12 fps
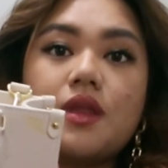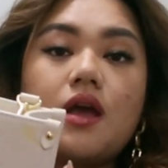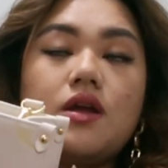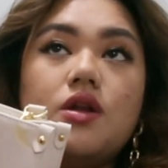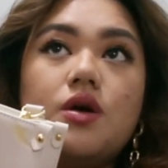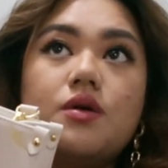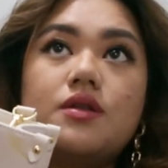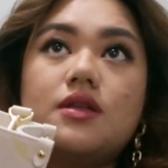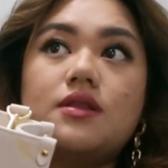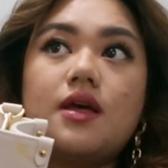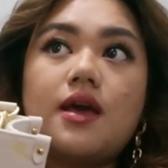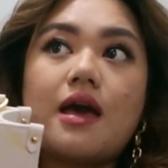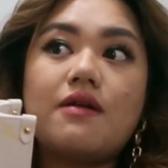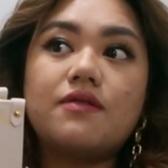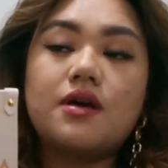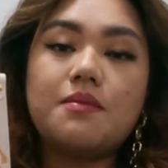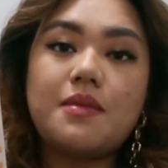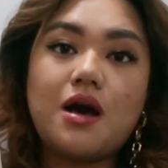I know that they
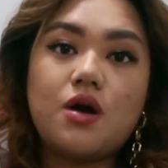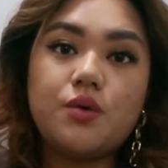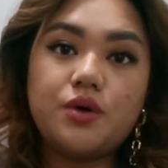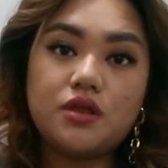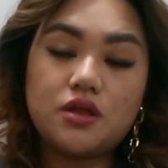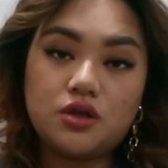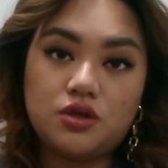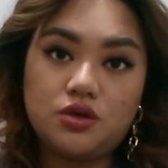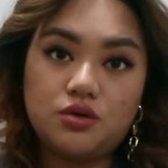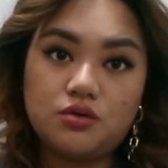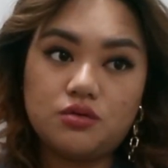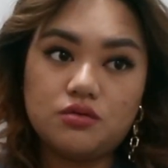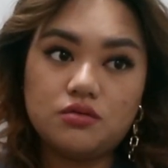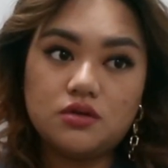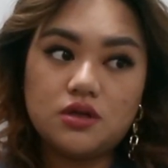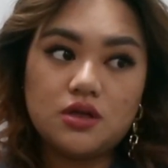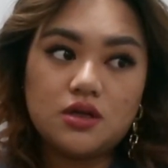have come out with a new,